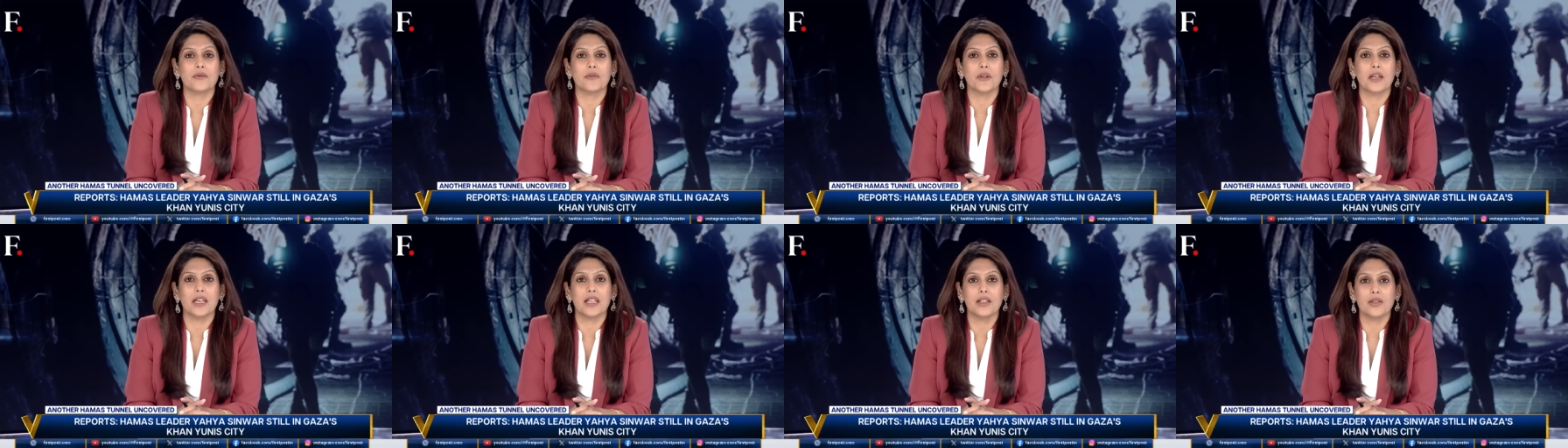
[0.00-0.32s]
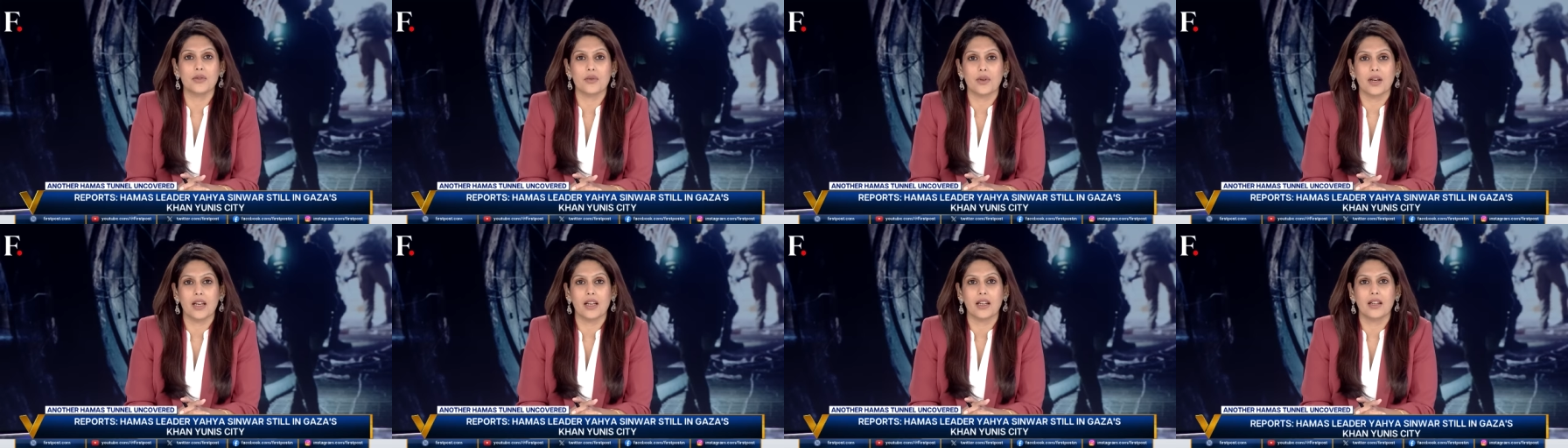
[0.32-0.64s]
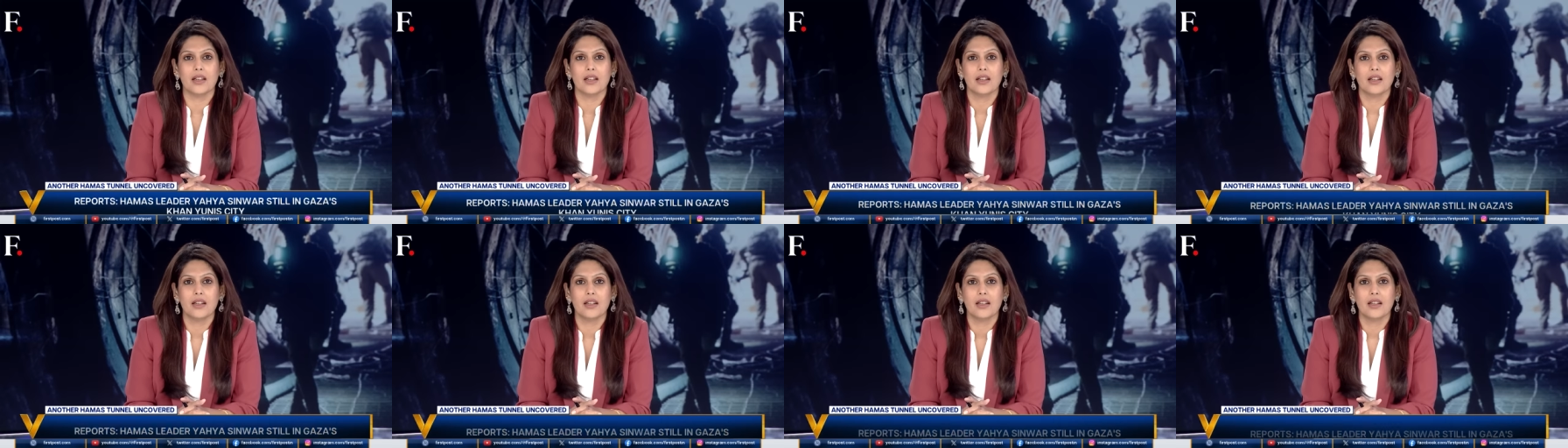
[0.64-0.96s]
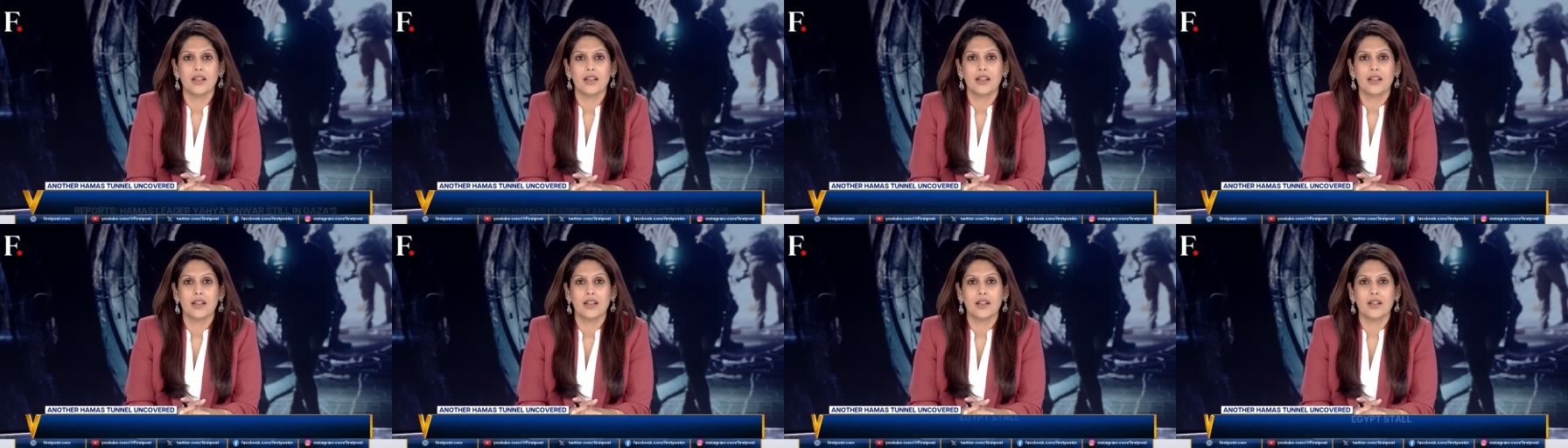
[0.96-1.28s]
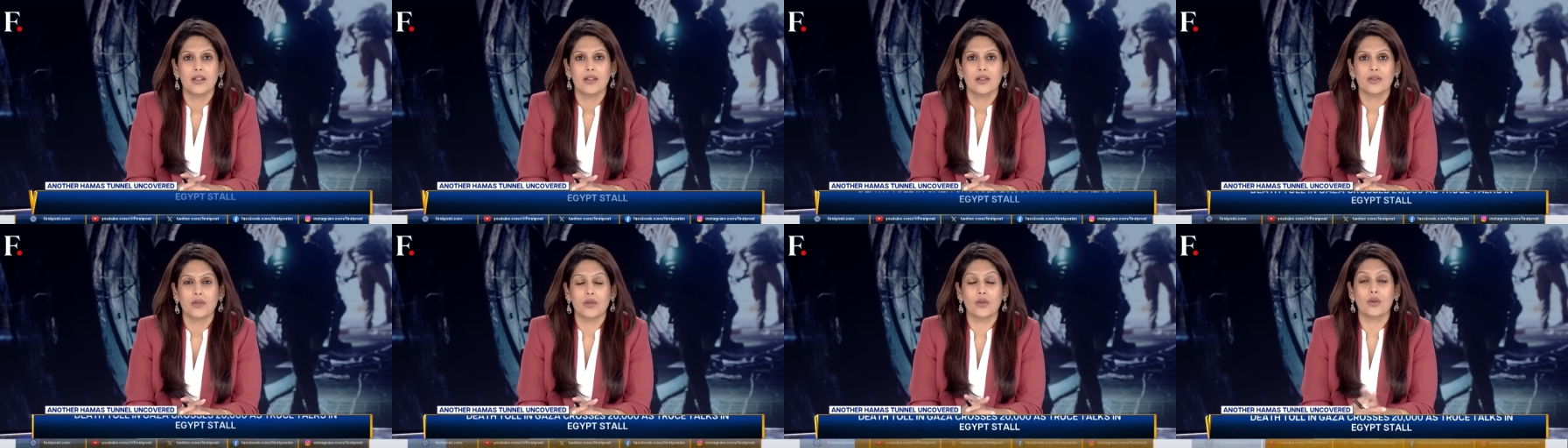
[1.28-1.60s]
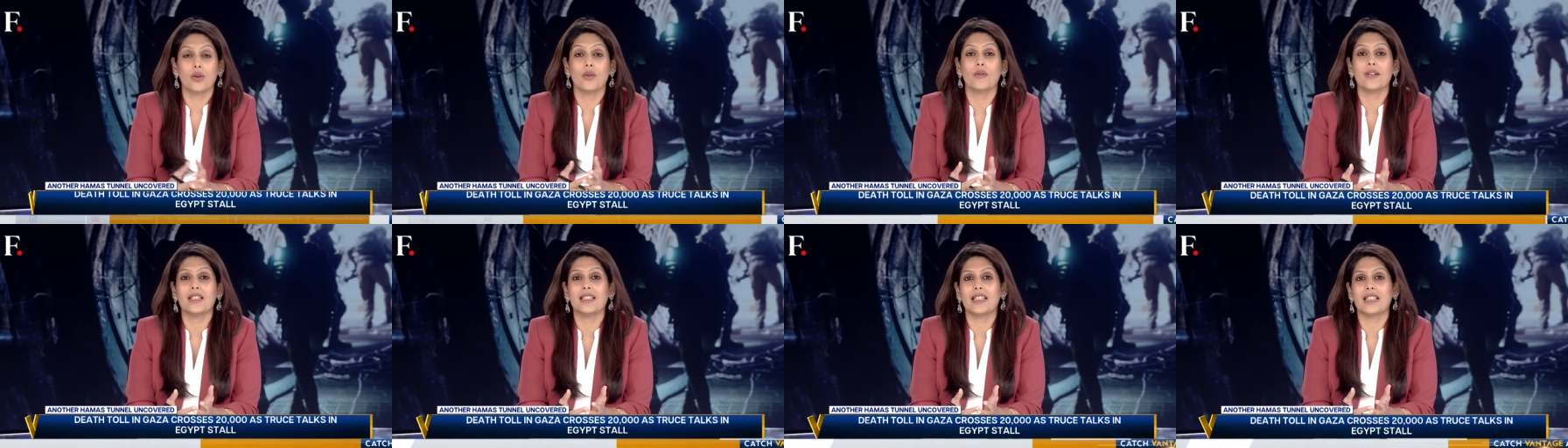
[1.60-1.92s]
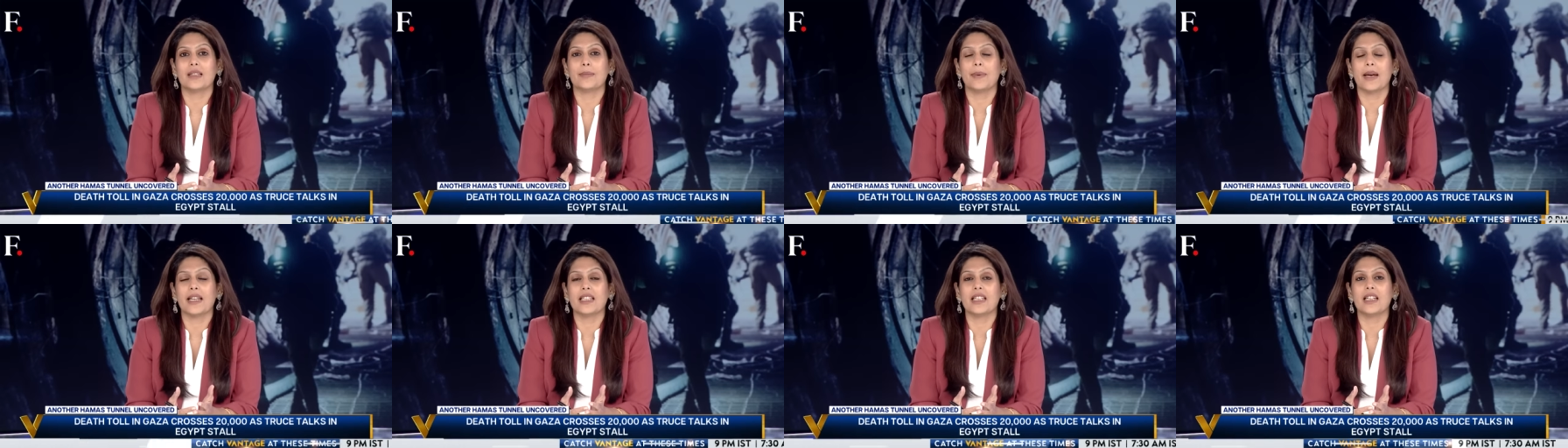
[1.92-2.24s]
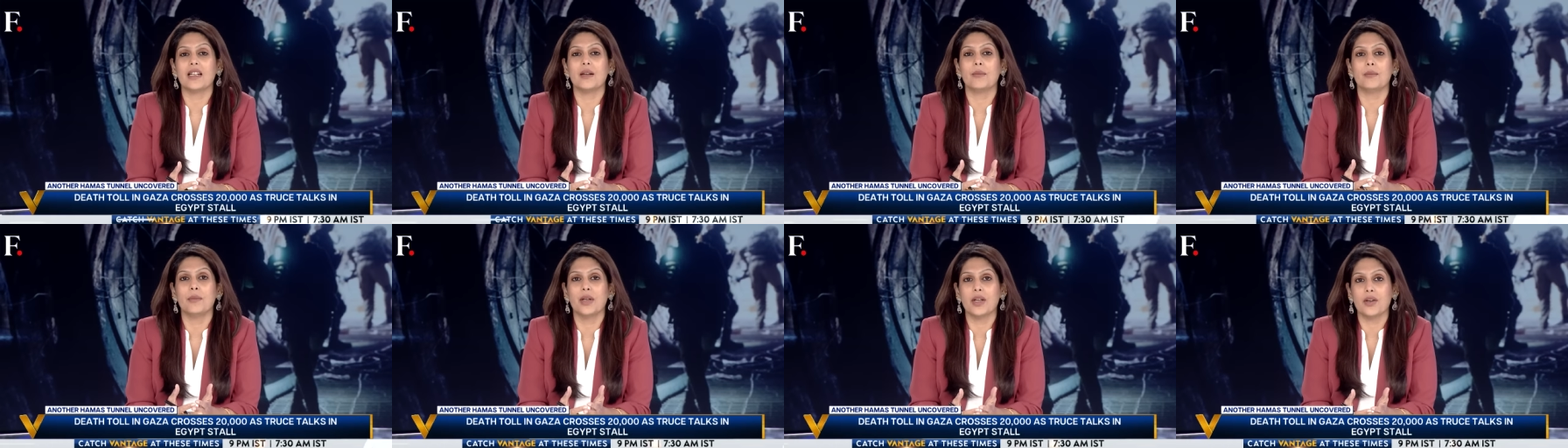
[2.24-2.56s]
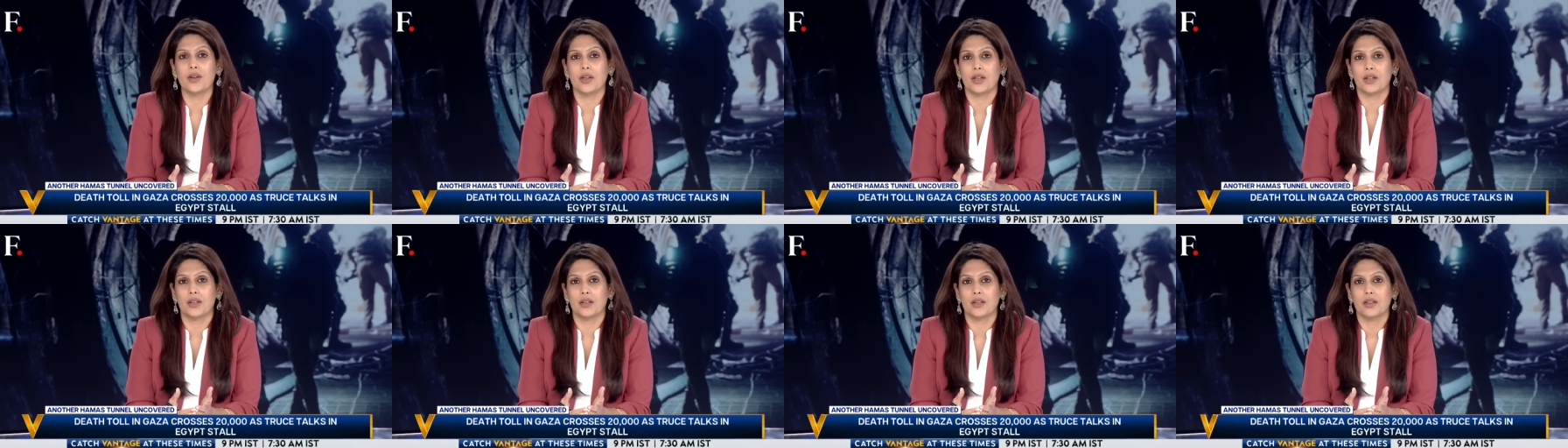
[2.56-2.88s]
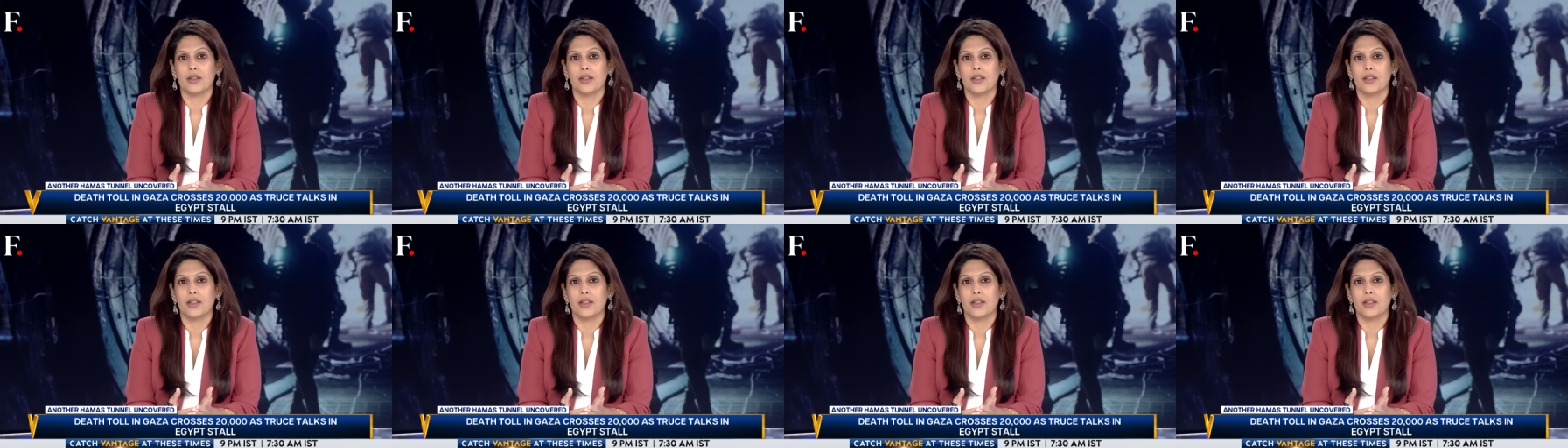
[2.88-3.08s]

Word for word: for Israel. So no one's expecting a miracle.